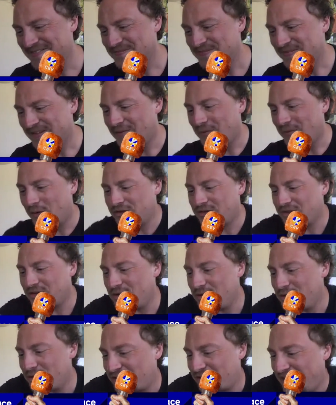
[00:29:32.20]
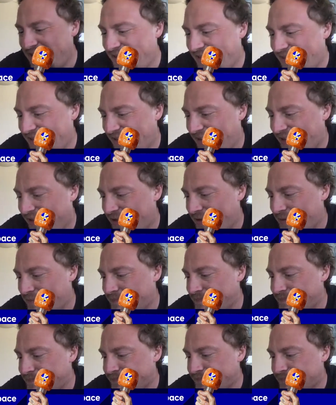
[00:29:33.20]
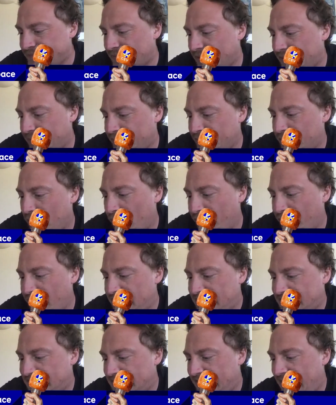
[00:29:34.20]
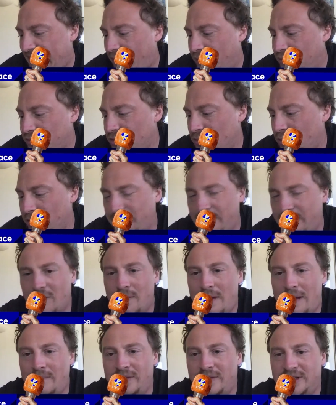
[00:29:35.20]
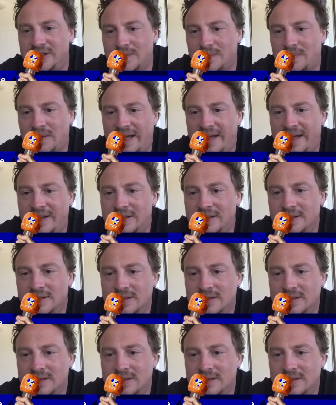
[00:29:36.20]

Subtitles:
What do you think? Or firstly, how do you want to be remembered as a player?